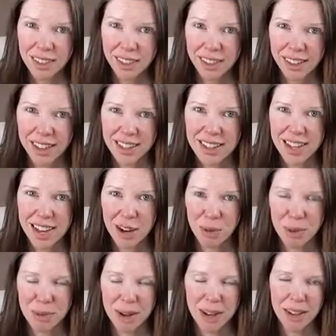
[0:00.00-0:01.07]
And that's kind of
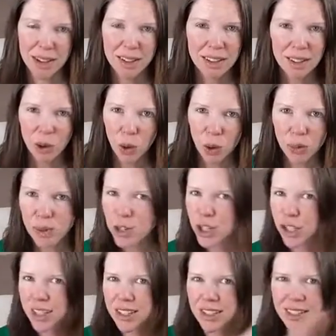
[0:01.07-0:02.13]
what my whole
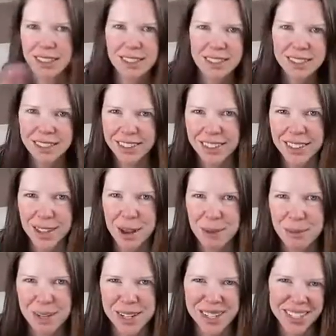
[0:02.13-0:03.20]
mission is in this
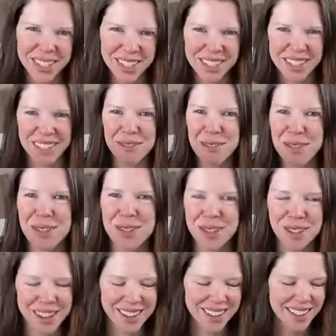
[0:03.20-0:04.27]
company, to give you the
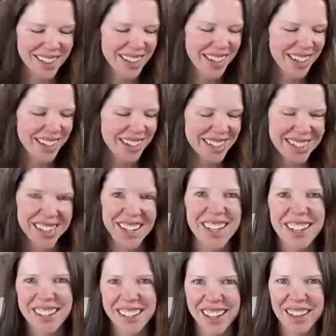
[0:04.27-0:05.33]
strength to
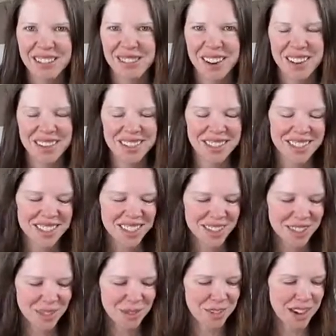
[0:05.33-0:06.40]
take on life rather than
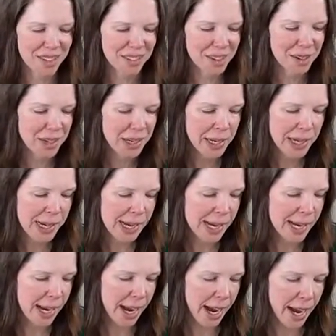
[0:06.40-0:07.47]
just survive it.
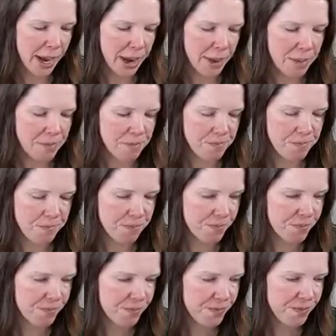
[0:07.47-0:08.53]

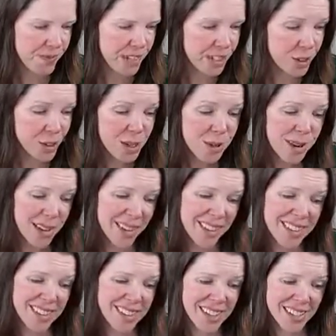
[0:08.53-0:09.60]
So anyway, I
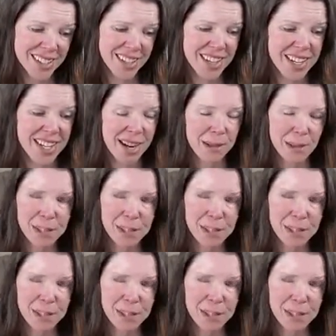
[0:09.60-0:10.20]
think that's it.